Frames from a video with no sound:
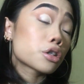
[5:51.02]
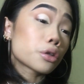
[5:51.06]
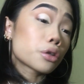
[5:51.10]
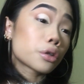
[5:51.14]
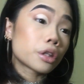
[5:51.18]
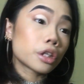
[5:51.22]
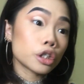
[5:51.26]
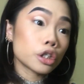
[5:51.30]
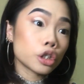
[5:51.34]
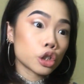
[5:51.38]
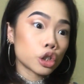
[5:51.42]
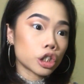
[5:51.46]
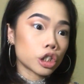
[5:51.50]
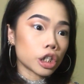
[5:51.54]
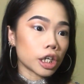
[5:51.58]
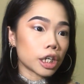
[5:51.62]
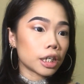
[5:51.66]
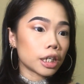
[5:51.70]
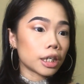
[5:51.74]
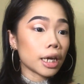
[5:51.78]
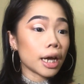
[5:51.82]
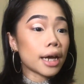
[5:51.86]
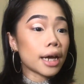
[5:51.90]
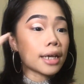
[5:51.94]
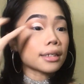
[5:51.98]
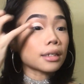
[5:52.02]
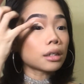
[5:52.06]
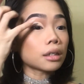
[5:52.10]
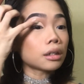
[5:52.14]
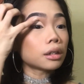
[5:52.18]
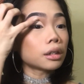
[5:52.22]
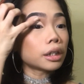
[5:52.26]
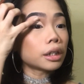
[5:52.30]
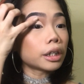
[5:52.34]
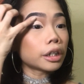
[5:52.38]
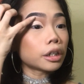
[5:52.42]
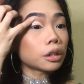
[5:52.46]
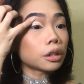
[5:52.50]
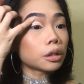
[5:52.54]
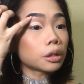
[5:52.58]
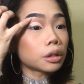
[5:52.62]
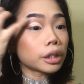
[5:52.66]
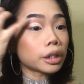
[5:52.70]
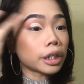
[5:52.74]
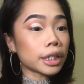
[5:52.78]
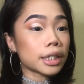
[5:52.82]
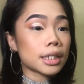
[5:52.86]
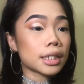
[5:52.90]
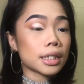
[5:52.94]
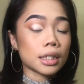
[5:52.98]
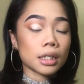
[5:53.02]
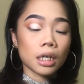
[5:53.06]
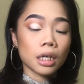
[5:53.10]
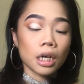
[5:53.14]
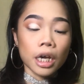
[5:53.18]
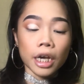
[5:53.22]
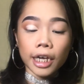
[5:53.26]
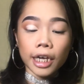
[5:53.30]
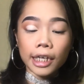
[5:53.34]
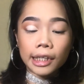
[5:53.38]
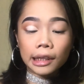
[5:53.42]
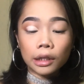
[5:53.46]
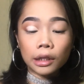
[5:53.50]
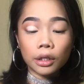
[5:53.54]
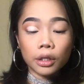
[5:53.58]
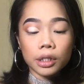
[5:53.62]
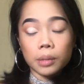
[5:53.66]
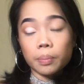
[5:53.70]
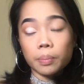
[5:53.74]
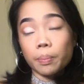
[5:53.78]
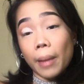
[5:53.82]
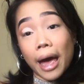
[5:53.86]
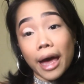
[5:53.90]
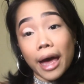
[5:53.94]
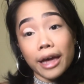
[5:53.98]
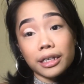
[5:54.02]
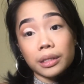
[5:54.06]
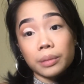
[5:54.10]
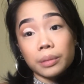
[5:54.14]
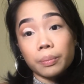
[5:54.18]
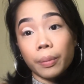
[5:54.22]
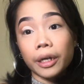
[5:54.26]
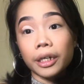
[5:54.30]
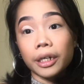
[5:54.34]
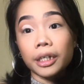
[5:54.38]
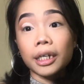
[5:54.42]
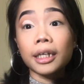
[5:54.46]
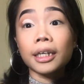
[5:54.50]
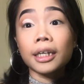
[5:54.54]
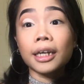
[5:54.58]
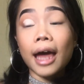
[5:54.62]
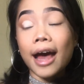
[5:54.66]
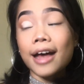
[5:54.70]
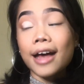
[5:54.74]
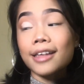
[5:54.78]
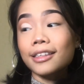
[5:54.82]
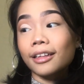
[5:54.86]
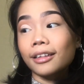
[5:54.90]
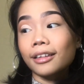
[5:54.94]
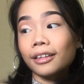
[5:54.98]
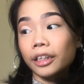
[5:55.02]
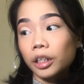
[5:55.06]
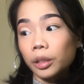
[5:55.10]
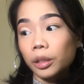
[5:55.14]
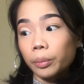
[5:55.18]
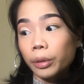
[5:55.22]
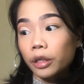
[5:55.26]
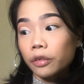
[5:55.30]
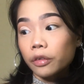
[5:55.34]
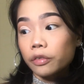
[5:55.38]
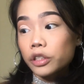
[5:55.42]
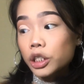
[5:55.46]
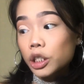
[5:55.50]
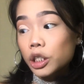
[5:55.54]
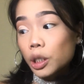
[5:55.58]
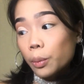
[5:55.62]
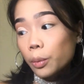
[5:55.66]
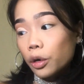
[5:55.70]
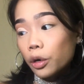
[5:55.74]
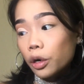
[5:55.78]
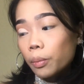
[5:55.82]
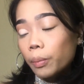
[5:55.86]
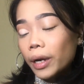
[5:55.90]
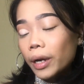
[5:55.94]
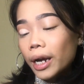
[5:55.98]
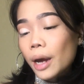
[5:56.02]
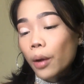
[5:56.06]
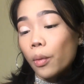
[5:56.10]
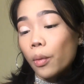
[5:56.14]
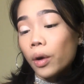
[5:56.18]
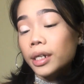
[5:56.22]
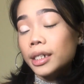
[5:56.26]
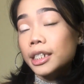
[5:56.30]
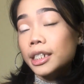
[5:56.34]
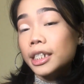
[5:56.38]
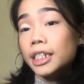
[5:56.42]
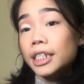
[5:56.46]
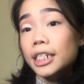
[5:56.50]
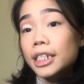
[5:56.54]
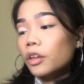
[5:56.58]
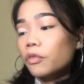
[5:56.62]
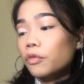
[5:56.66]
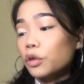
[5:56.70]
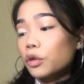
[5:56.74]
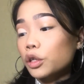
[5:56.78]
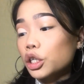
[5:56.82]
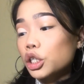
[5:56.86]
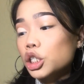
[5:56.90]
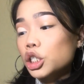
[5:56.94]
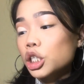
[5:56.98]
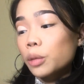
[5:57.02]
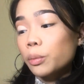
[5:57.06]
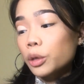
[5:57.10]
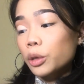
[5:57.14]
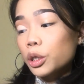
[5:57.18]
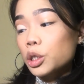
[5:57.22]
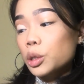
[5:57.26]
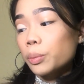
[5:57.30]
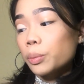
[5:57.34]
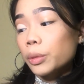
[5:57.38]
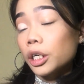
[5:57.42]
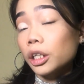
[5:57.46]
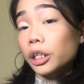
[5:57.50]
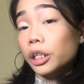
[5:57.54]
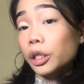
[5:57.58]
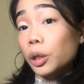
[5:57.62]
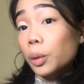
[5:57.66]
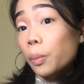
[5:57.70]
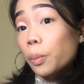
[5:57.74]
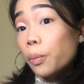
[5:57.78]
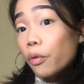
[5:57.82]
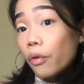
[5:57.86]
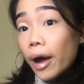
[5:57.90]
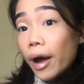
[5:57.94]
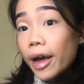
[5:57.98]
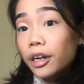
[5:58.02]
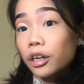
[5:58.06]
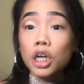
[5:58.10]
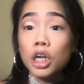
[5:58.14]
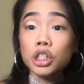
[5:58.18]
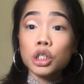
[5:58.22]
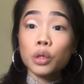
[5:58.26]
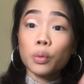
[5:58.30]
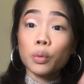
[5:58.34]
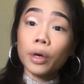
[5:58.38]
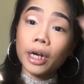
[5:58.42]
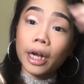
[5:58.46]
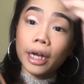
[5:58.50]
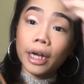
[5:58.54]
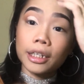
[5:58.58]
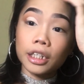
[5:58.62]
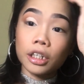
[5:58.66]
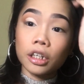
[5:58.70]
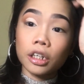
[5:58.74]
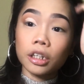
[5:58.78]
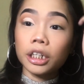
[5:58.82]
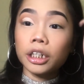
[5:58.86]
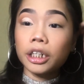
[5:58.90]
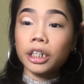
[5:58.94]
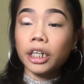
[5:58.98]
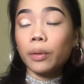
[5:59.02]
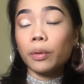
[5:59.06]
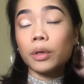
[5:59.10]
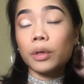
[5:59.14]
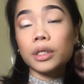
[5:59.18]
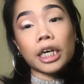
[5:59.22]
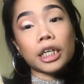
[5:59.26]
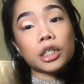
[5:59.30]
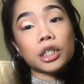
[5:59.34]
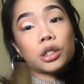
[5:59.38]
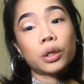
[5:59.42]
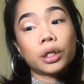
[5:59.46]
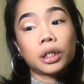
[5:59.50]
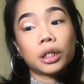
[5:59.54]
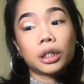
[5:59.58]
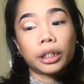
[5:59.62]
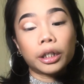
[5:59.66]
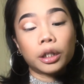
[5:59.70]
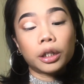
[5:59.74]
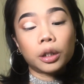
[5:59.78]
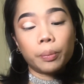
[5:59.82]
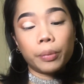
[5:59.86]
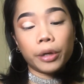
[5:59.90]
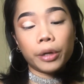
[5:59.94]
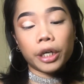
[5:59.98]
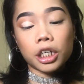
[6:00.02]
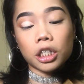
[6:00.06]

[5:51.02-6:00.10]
this shade has a little, it looks matte, but it has a little bit of shimmer, but I wanted for the shimmer to be a little brighter. So what I did on the day was I took a little bit